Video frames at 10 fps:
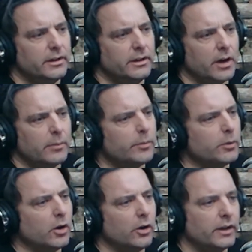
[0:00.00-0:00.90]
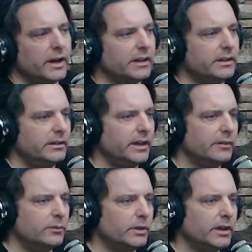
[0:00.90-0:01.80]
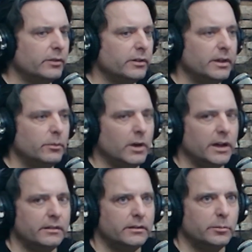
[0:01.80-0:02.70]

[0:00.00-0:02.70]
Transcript: you know, I remember all the hockey dads whenever they wanted